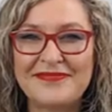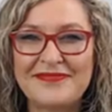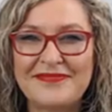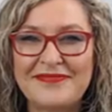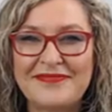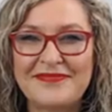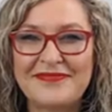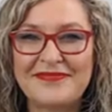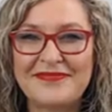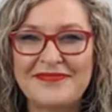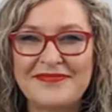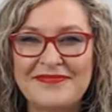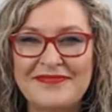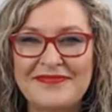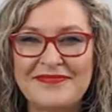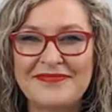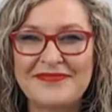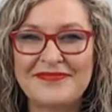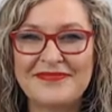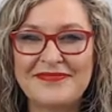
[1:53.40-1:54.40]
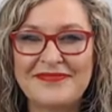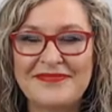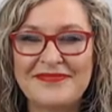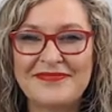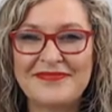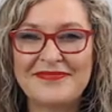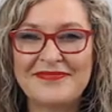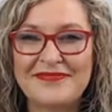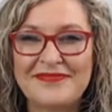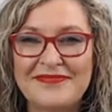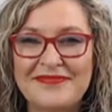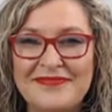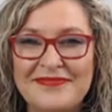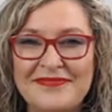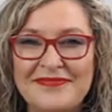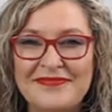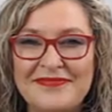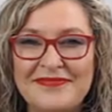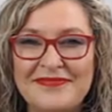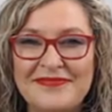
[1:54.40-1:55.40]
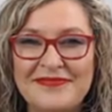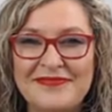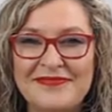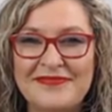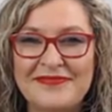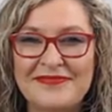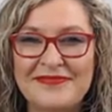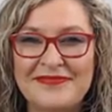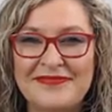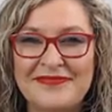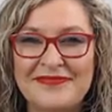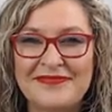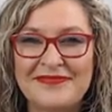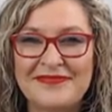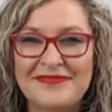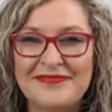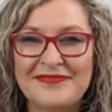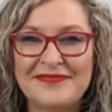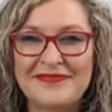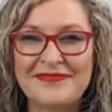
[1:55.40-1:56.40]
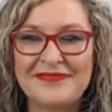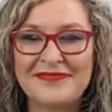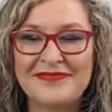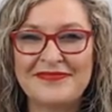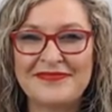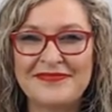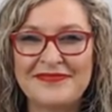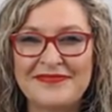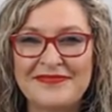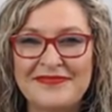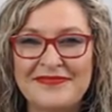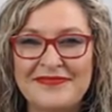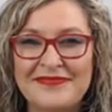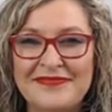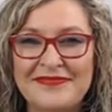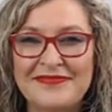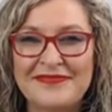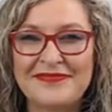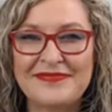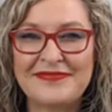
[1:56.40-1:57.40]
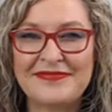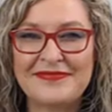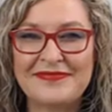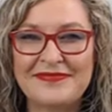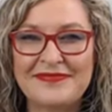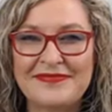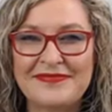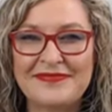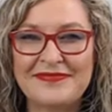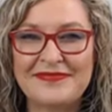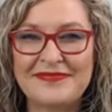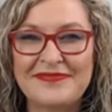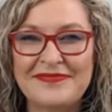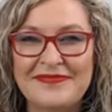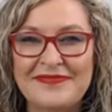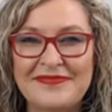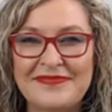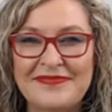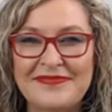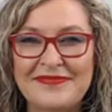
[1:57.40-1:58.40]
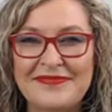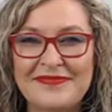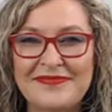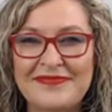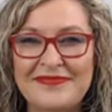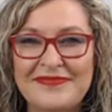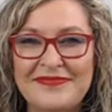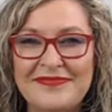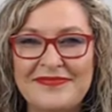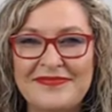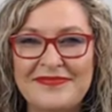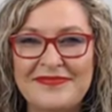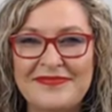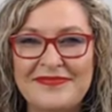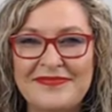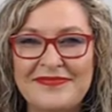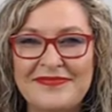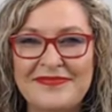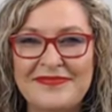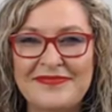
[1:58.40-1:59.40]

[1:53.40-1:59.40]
This person isn't speaking.